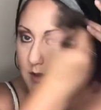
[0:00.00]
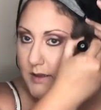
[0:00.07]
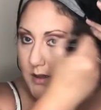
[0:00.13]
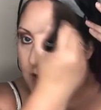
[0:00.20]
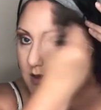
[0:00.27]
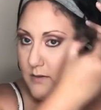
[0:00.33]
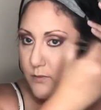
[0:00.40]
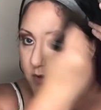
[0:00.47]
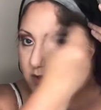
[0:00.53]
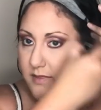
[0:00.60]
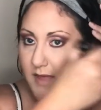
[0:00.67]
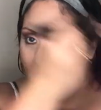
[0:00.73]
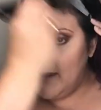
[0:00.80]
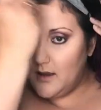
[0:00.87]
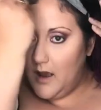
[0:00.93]
in with
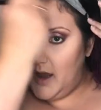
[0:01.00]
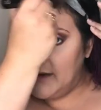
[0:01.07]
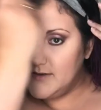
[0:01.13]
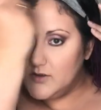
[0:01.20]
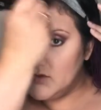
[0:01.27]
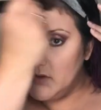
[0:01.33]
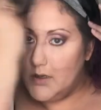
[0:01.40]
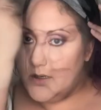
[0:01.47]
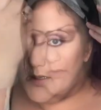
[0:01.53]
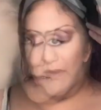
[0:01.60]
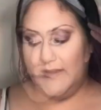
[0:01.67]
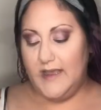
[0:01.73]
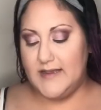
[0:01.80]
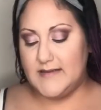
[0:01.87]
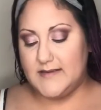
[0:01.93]
that contour.
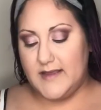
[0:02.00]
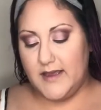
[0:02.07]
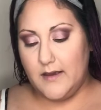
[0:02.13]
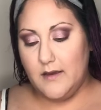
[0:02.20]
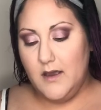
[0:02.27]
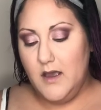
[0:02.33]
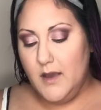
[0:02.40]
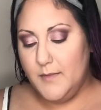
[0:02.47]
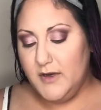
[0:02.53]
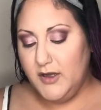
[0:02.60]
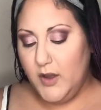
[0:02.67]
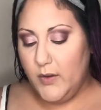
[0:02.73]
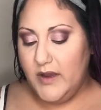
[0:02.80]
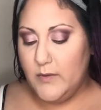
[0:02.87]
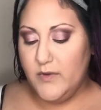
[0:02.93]
One last thing. I'm gonna
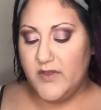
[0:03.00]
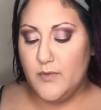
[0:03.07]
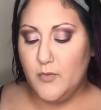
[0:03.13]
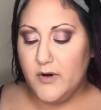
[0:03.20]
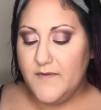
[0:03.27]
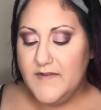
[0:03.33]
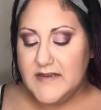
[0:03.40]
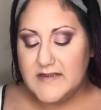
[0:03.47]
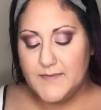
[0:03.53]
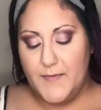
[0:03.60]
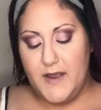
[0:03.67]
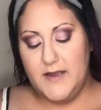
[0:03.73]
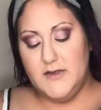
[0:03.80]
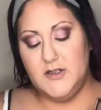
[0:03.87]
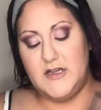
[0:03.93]
go in with a Morphe
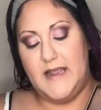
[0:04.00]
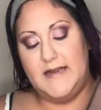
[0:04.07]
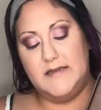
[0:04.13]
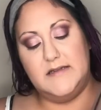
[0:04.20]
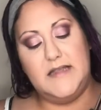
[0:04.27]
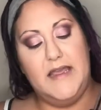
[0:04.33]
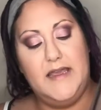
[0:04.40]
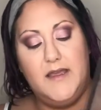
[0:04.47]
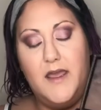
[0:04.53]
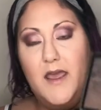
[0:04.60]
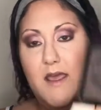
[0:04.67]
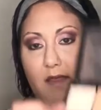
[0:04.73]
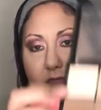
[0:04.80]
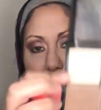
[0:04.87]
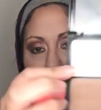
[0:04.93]
sponge and take
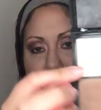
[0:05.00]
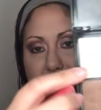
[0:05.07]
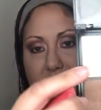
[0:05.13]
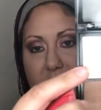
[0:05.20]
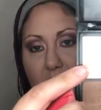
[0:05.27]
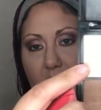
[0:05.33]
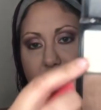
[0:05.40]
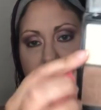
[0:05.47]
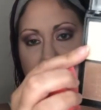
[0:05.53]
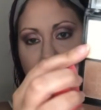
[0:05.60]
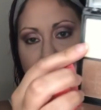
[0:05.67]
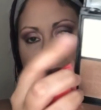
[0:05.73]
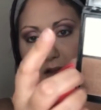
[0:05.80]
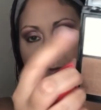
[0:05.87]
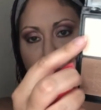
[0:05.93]
this soft
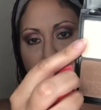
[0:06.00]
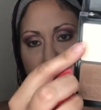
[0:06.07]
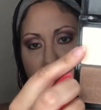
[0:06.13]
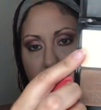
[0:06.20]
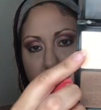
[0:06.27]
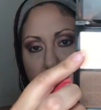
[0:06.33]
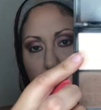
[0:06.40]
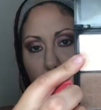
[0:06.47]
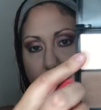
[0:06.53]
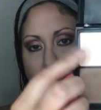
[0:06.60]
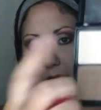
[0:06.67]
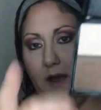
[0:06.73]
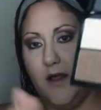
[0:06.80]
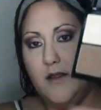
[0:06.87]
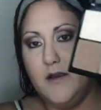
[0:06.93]
kind of pinkish
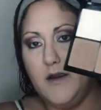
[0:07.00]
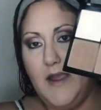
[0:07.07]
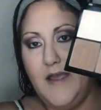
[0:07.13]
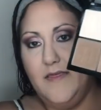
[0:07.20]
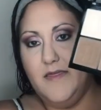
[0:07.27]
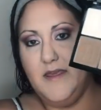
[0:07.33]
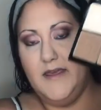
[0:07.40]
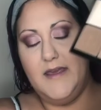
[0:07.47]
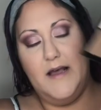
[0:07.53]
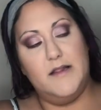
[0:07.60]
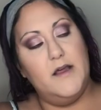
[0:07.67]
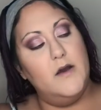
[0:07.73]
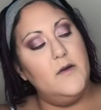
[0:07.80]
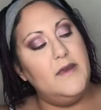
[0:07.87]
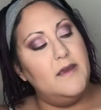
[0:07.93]
white color and the
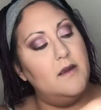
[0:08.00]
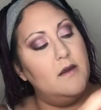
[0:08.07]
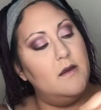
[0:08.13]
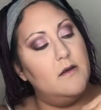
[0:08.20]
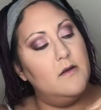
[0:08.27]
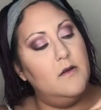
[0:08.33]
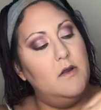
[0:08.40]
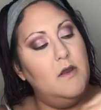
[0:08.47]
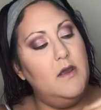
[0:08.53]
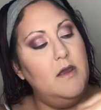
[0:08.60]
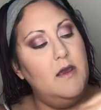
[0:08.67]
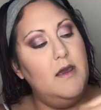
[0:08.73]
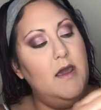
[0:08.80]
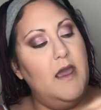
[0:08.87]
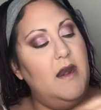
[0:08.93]
yellow here
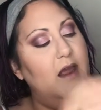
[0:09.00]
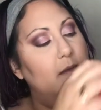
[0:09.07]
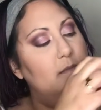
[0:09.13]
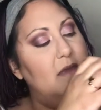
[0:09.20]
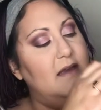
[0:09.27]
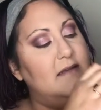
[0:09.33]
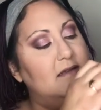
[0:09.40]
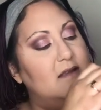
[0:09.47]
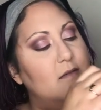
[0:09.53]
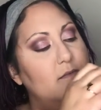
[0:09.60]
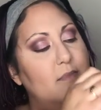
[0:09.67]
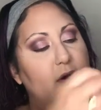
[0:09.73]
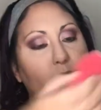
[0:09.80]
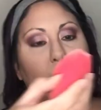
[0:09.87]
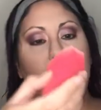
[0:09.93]
and I mix them
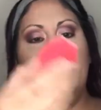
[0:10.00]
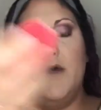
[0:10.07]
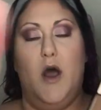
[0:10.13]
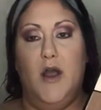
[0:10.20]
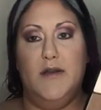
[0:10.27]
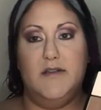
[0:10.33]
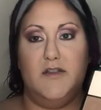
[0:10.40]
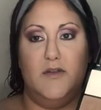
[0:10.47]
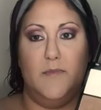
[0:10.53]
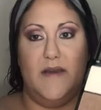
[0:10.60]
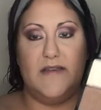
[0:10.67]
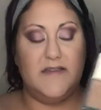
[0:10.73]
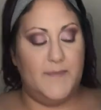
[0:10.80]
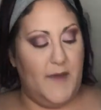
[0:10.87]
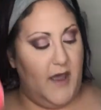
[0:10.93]
both onto my
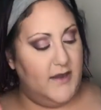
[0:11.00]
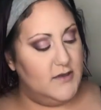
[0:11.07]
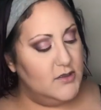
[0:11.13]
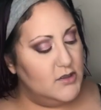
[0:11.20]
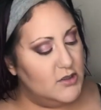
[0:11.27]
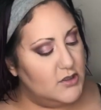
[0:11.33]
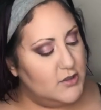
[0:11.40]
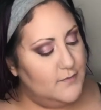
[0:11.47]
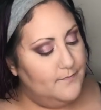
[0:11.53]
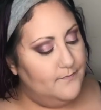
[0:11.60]
sponge.